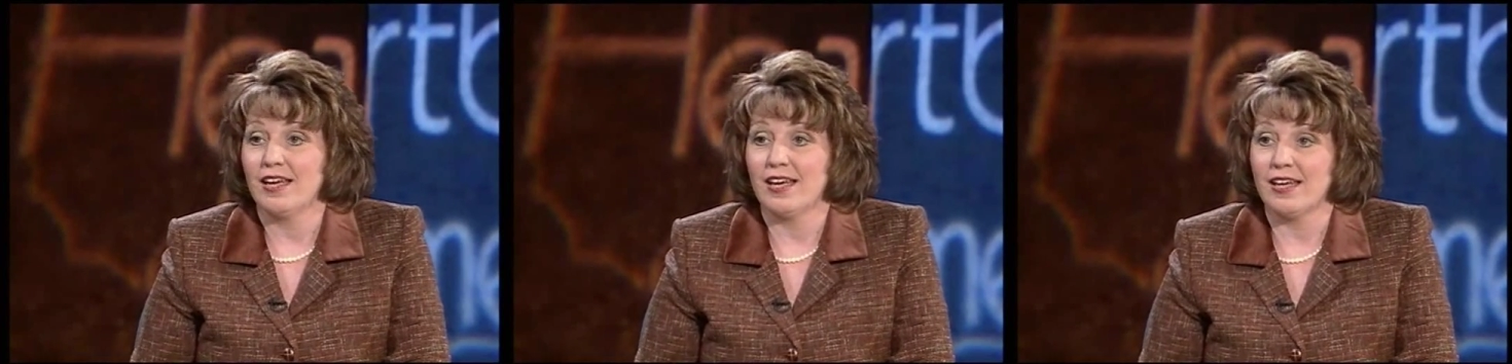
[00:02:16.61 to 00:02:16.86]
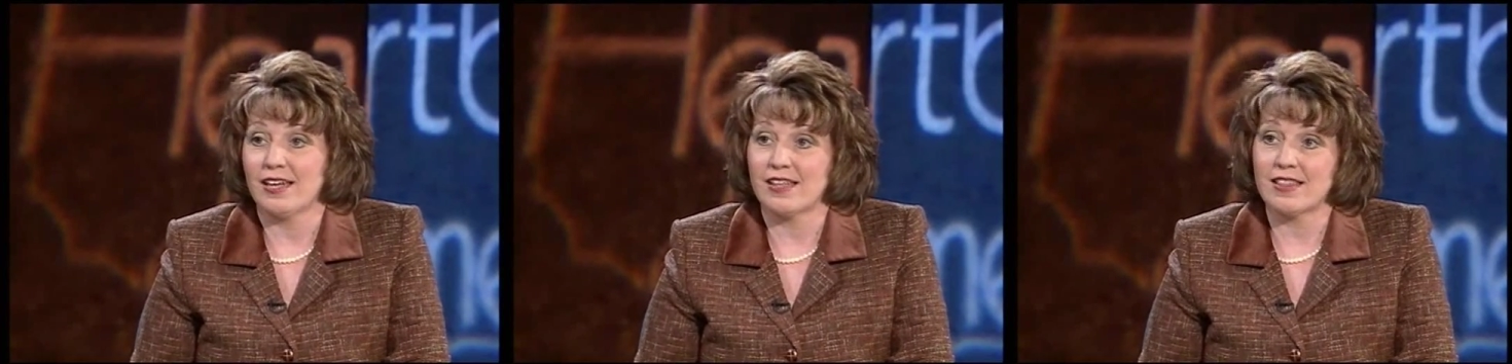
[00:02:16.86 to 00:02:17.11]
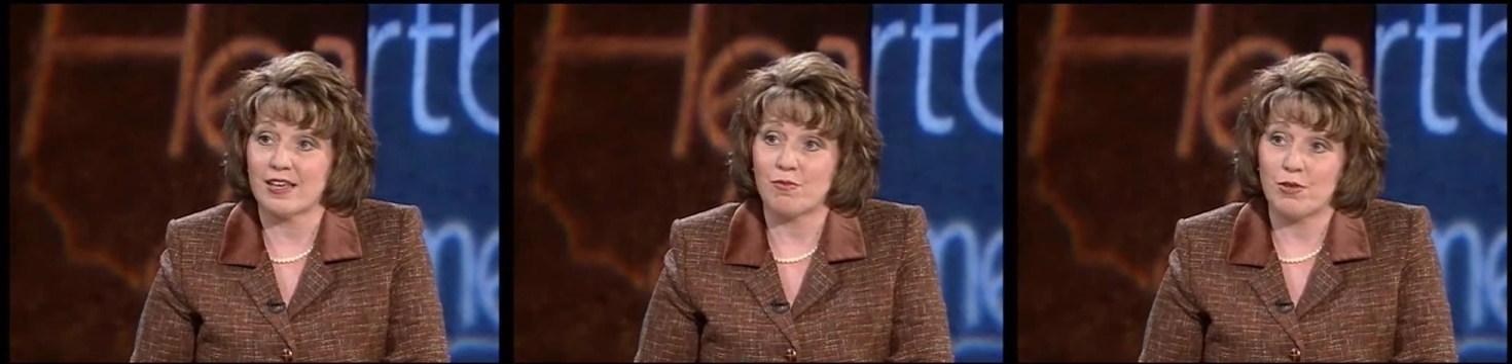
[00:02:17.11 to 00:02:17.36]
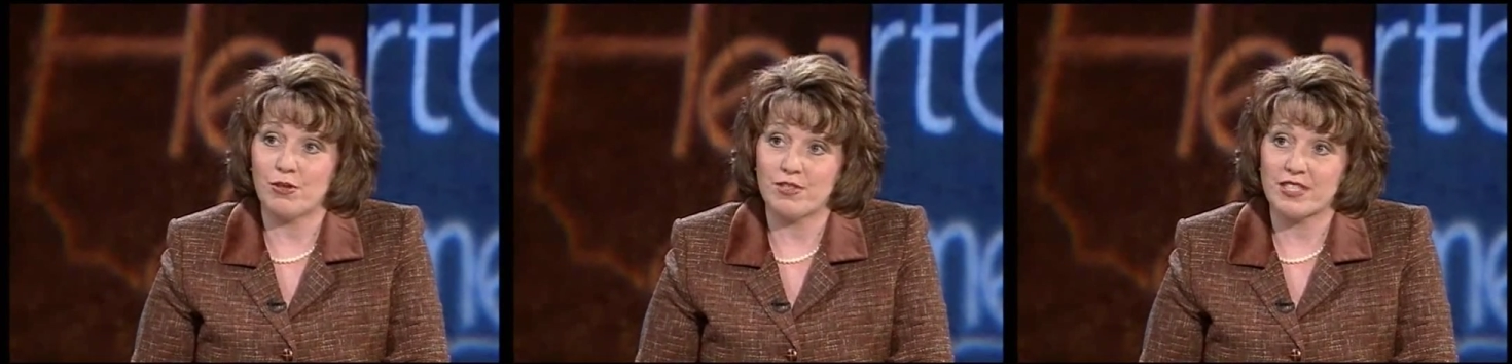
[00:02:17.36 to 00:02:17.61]
And I
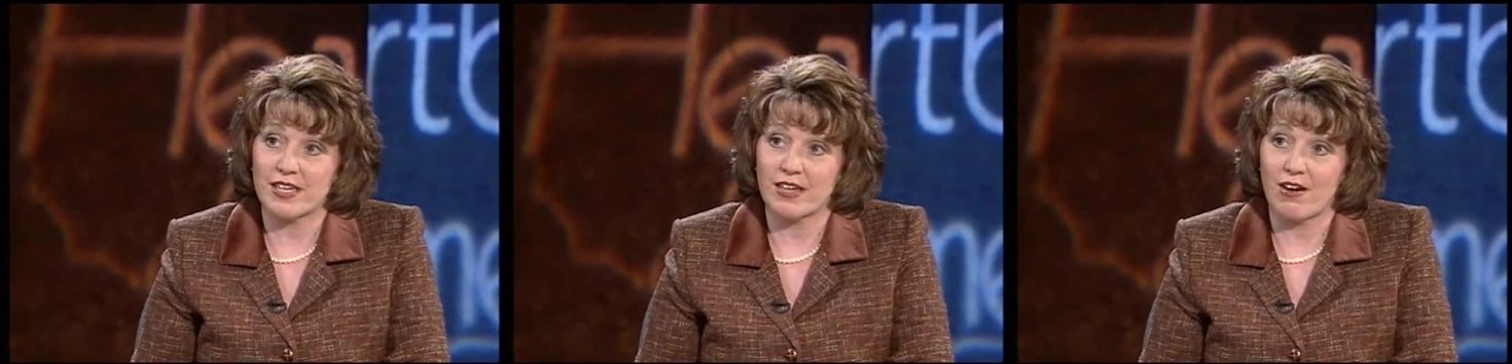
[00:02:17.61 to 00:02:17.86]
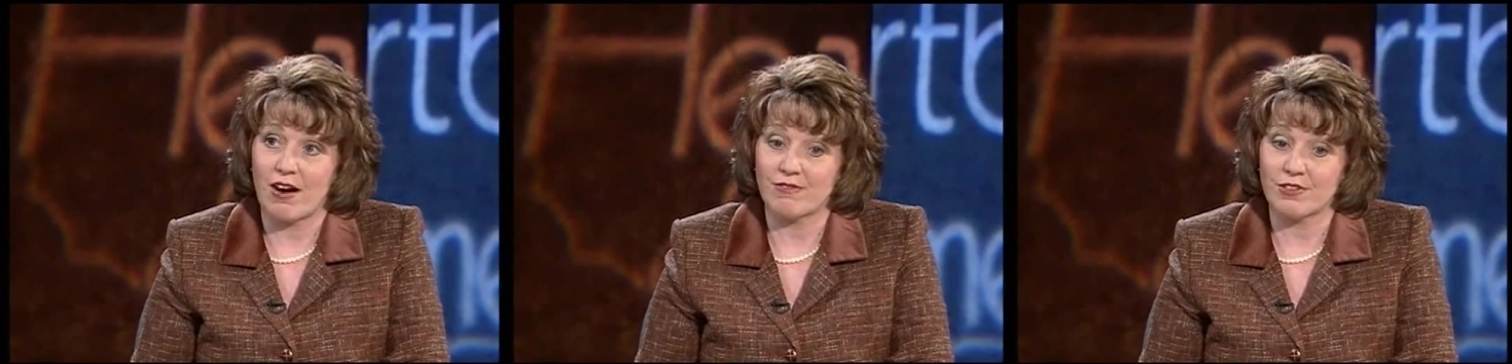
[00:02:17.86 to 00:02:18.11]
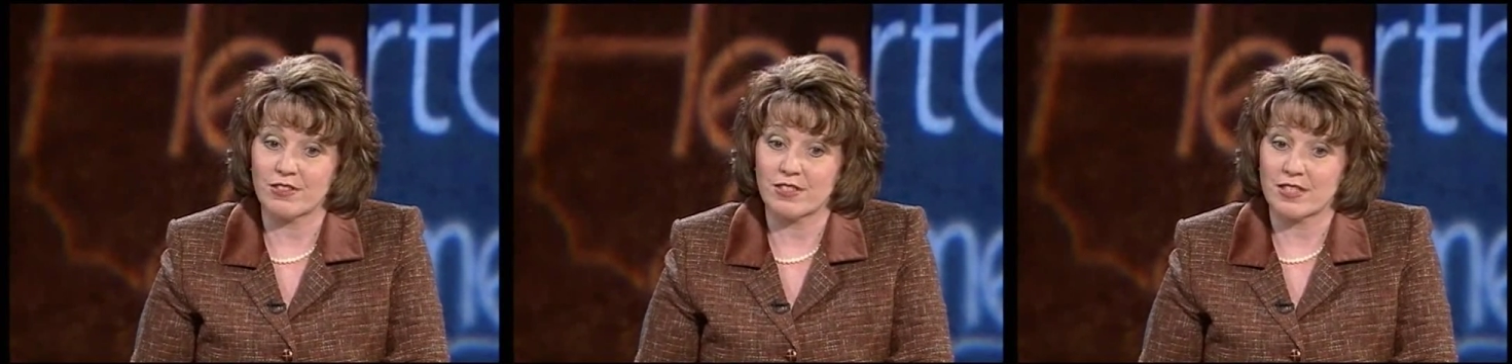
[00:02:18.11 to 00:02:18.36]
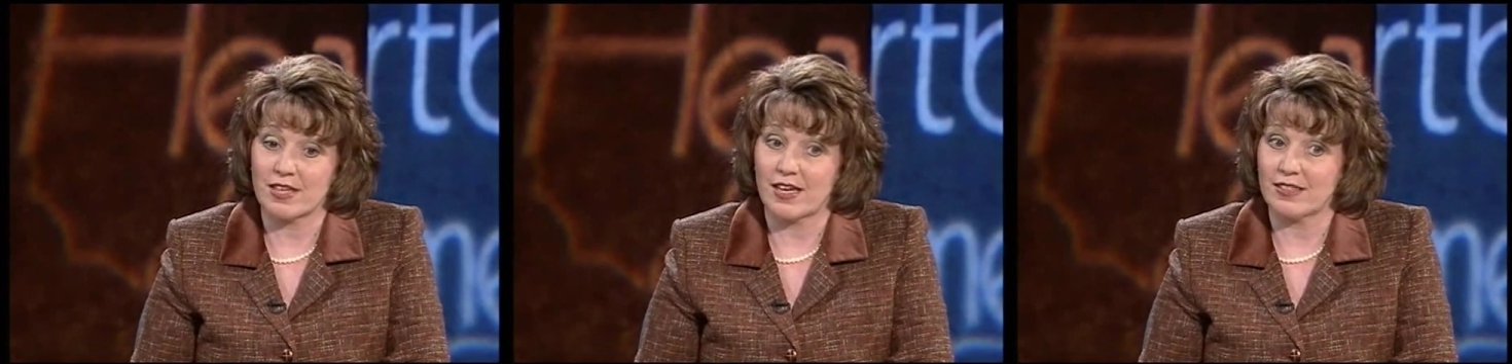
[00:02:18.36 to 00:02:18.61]
think music
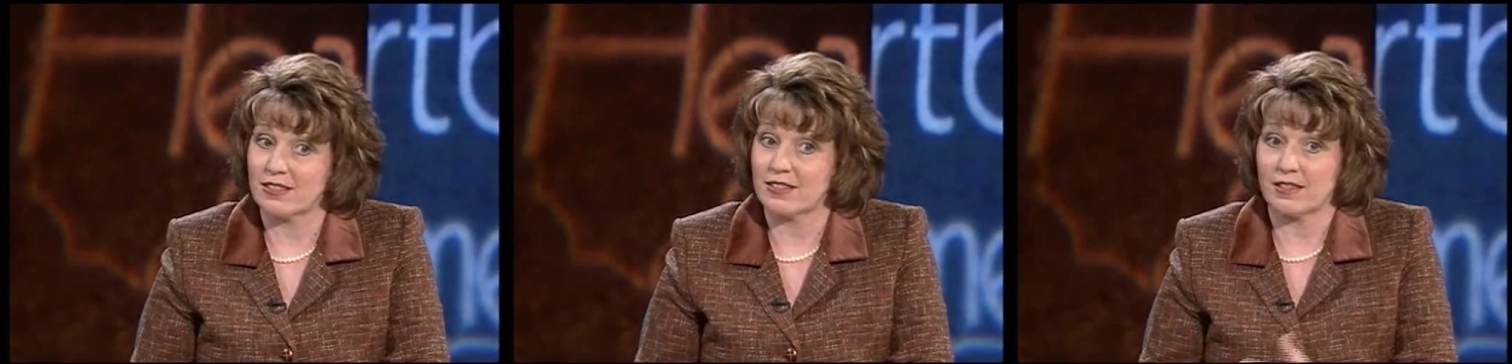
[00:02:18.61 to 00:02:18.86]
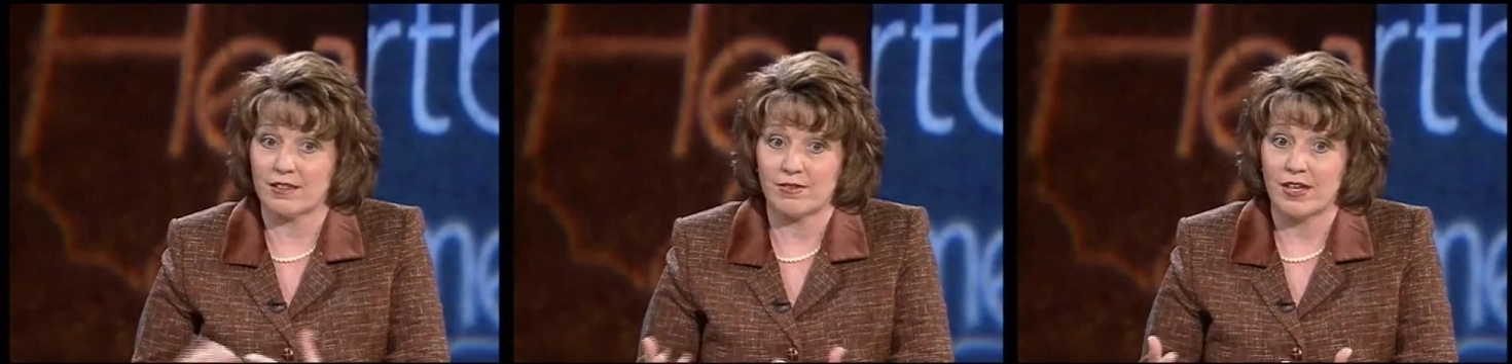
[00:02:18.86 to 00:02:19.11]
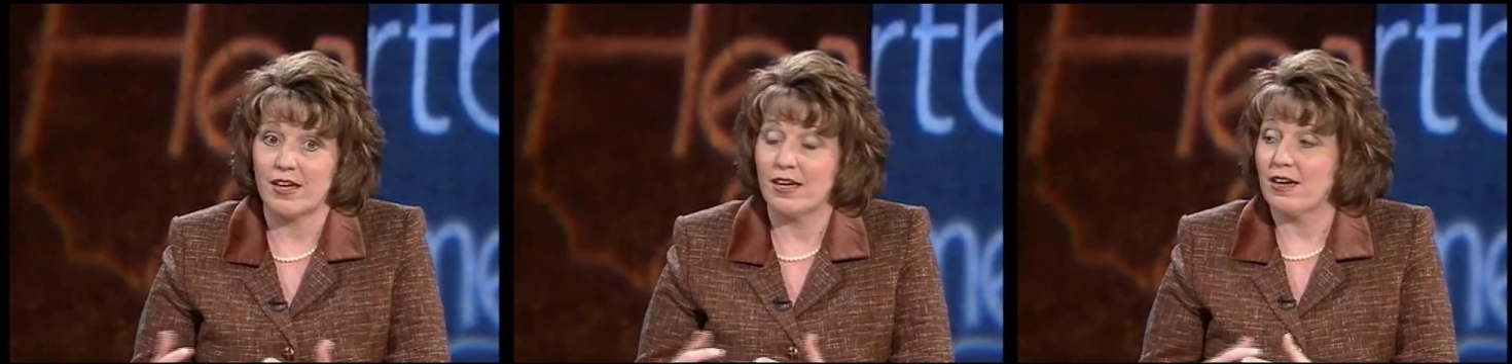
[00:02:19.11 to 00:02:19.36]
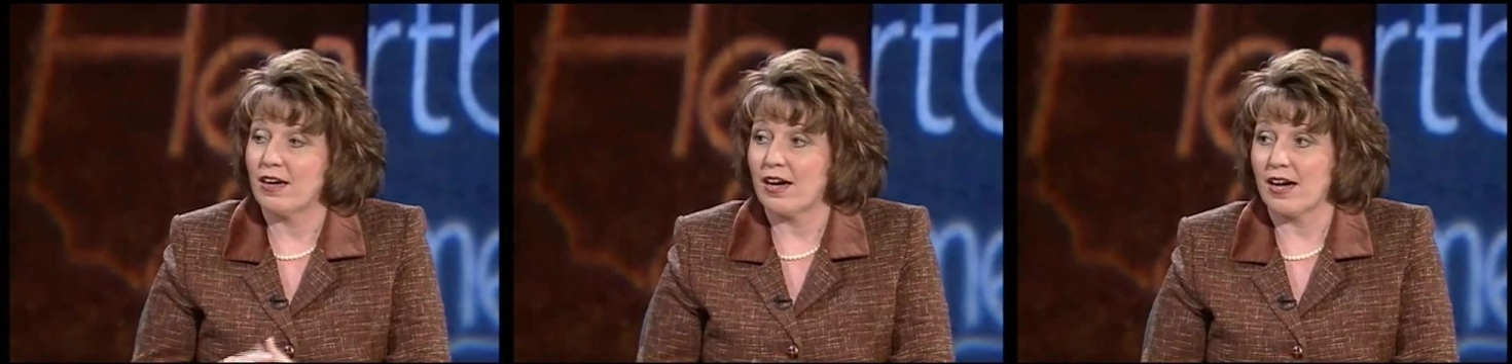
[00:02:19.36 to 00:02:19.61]
offers that
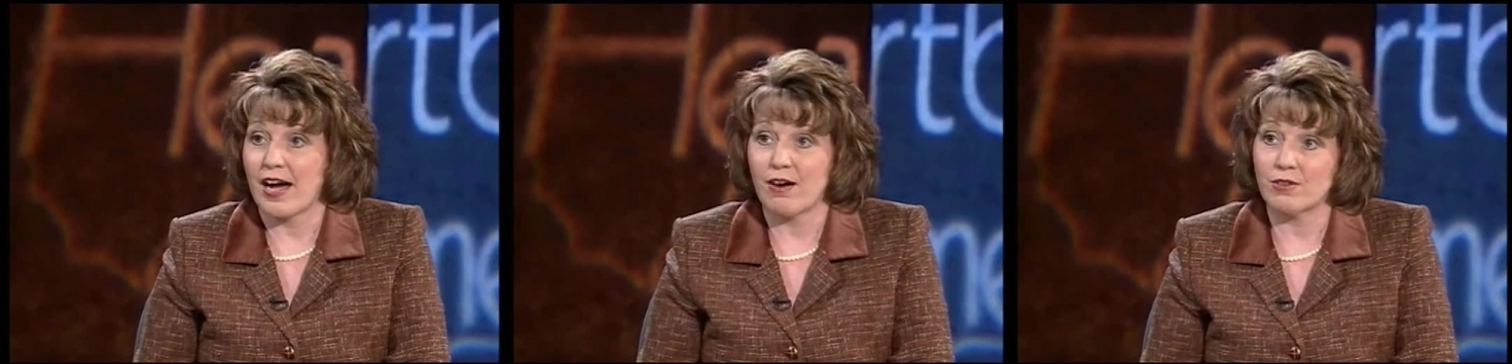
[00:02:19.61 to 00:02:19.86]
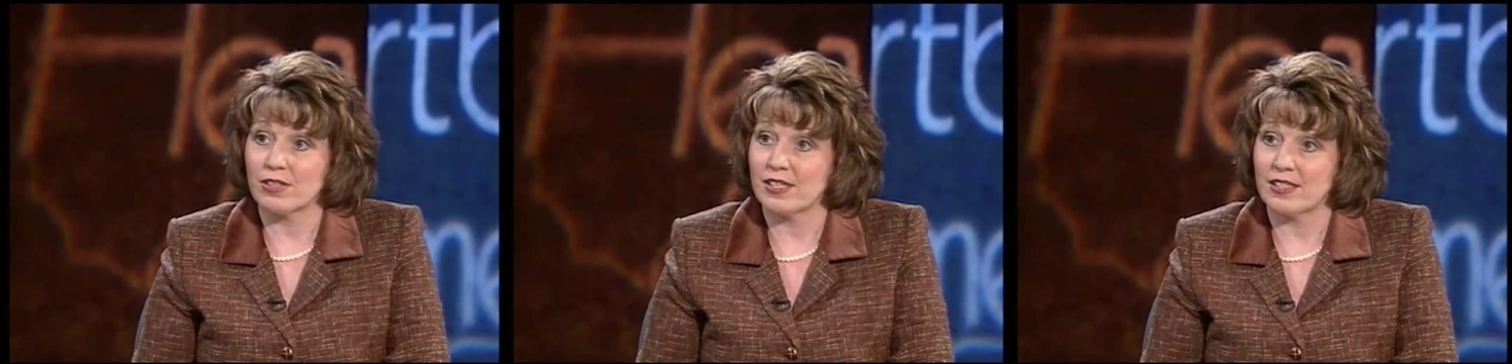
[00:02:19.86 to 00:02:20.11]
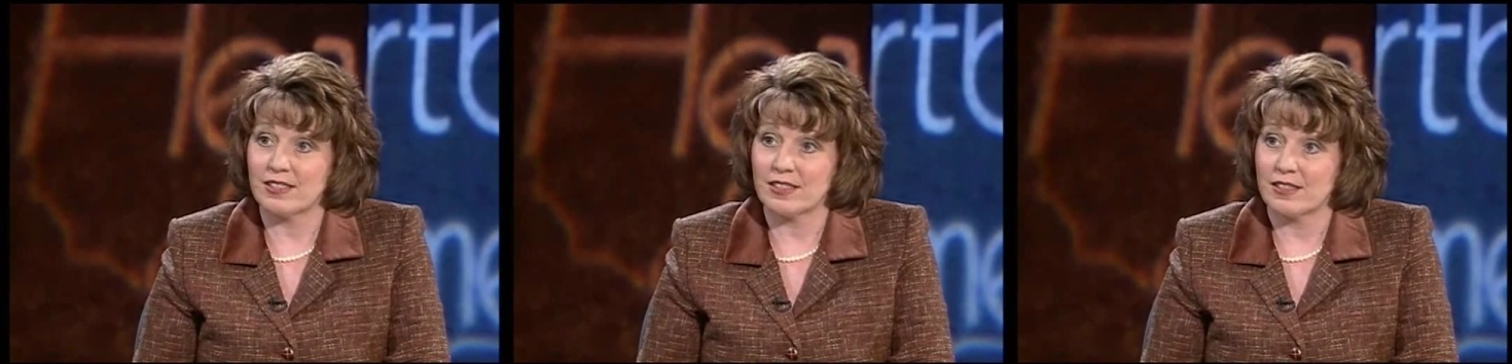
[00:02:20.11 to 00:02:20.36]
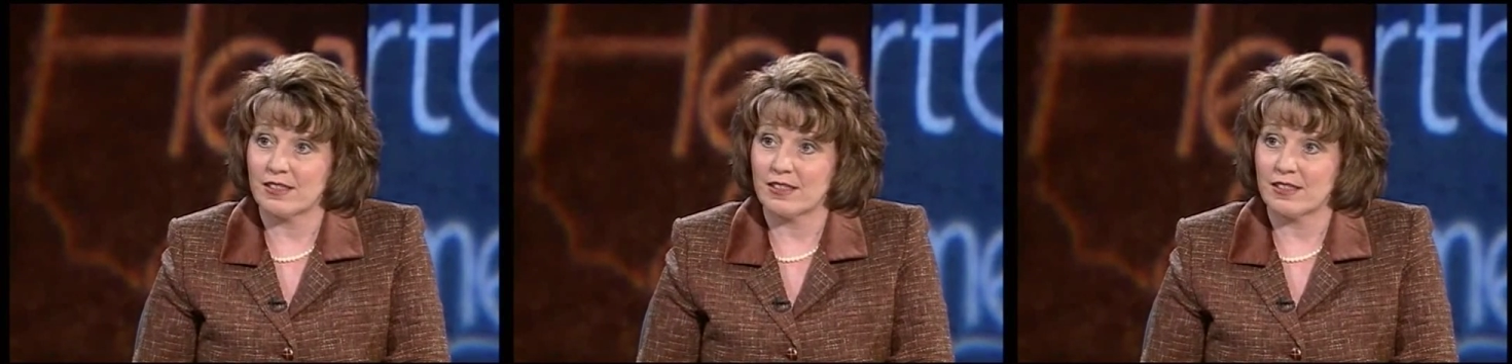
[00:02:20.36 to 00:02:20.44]
outlet.